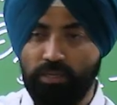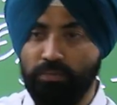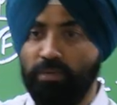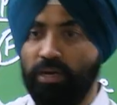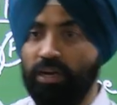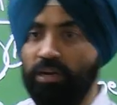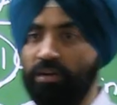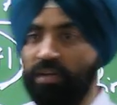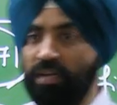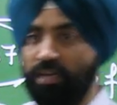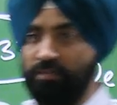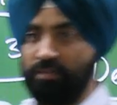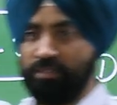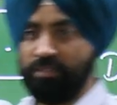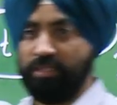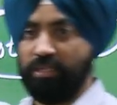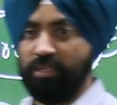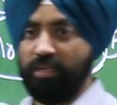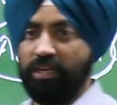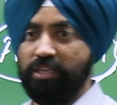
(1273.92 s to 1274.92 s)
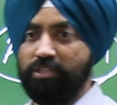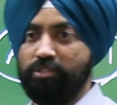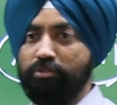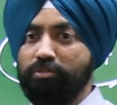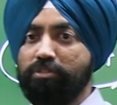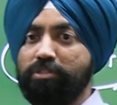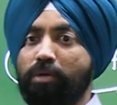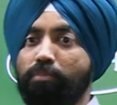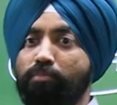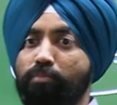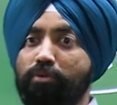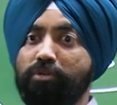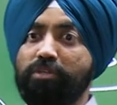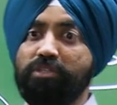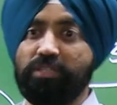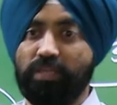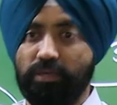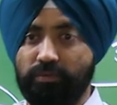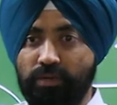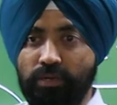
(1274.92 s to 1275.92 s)
the biodiversity has to support
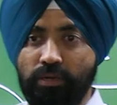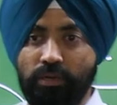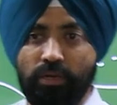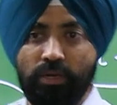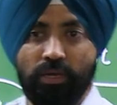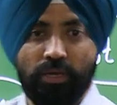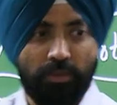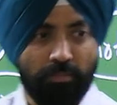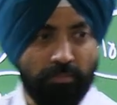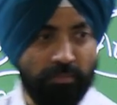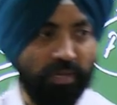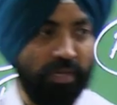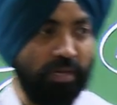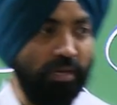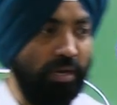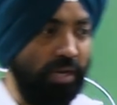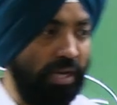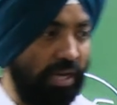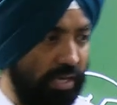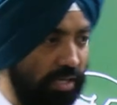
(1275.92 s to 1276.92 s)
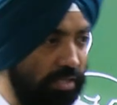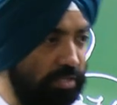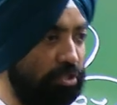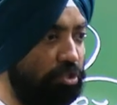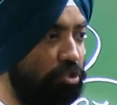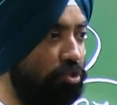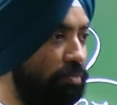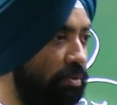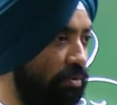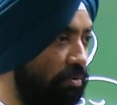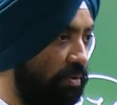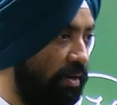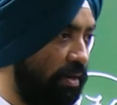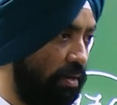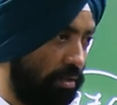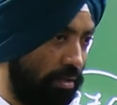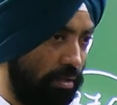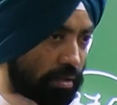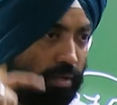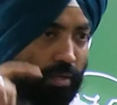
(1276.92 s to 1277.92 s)
7 male lions to be
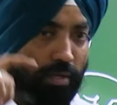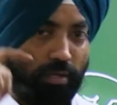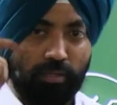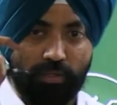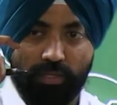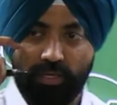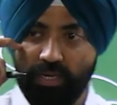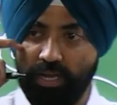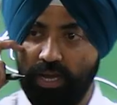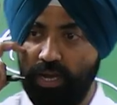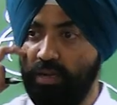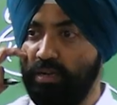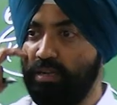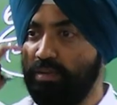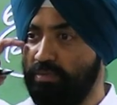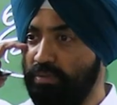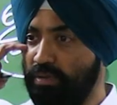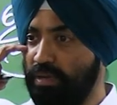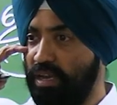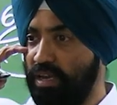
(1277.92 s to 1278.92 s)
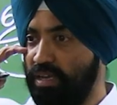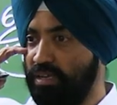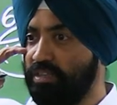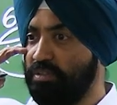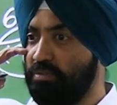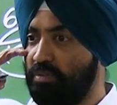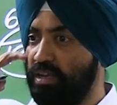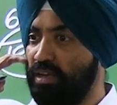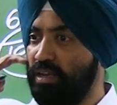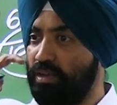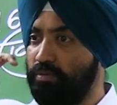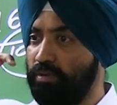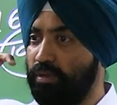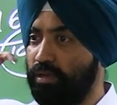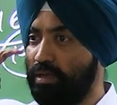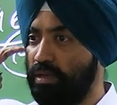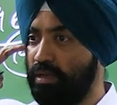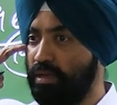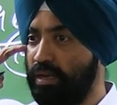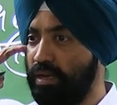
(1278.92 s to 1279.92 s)
fed. The diet of a lion is very
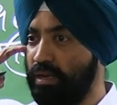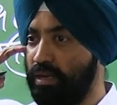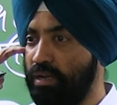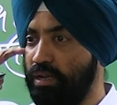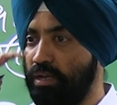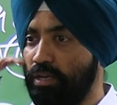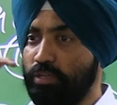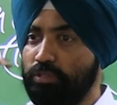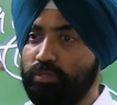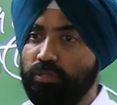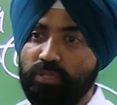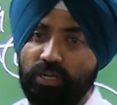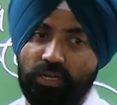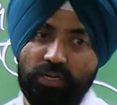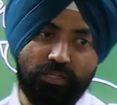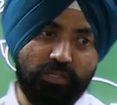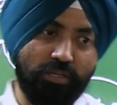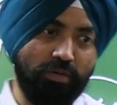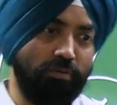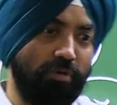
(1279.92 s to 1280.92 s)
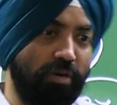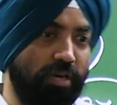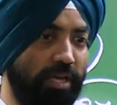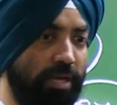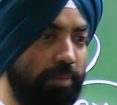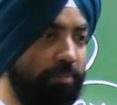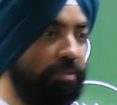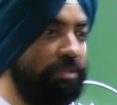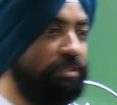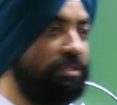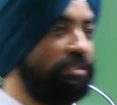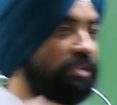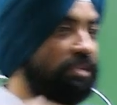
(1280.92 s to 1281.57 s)
heavy, right? So that is how what happens